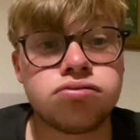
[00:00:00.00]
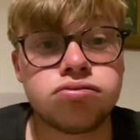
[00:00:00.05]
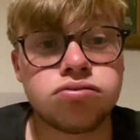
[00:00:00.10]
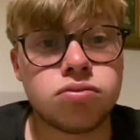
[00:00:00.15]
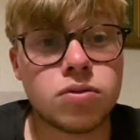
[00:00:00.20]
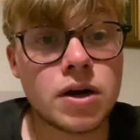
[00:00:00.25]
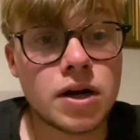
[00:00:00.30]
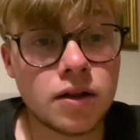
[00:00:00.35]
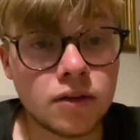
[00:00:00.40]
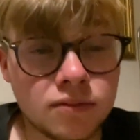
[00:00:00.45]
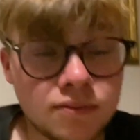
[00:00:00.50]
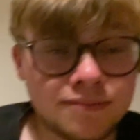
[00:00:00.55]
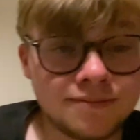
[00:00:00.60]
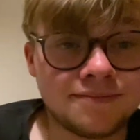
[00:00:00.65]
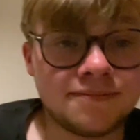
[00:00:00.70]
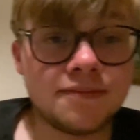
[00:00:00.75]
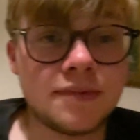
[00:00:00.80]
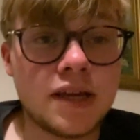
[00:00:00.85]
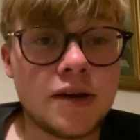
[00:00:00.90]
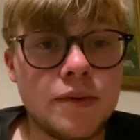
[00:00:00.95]
Well,
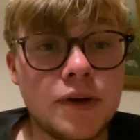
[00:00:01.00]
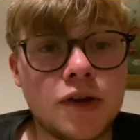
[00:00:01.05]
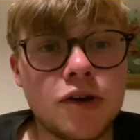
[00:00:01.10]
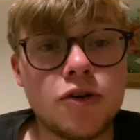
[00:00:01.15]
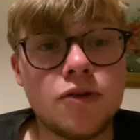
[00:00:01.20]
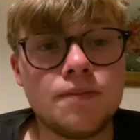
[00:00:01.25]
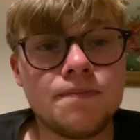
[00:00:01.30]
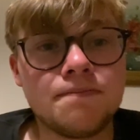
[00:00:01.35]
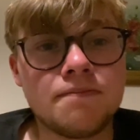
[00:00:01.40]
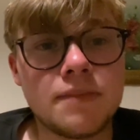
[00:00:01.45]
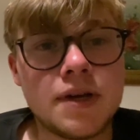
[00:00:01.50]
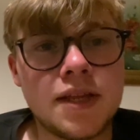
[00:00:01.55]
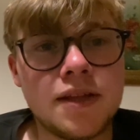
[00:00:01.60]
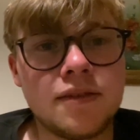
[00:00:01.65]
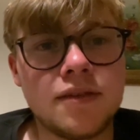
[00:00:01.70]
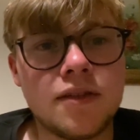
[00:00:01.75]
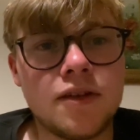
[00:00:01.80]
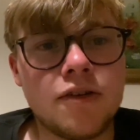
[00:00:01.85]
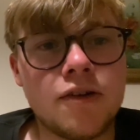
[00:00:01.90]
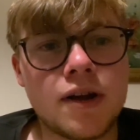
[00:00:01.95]
there we go. Made it
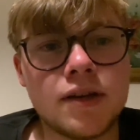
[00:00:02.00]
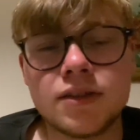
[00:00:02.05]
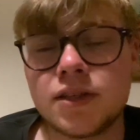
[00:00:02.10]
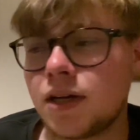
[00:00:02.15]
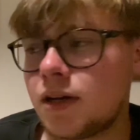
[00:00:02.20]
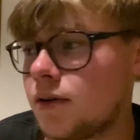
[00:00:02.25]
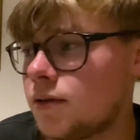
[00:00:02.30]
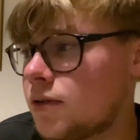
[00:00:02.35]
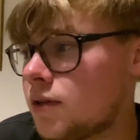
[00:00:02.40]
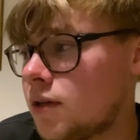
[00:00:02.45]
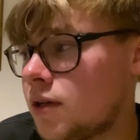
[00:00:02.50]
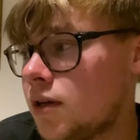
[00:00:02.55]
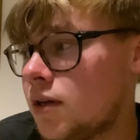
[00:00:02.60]
to the grand's house.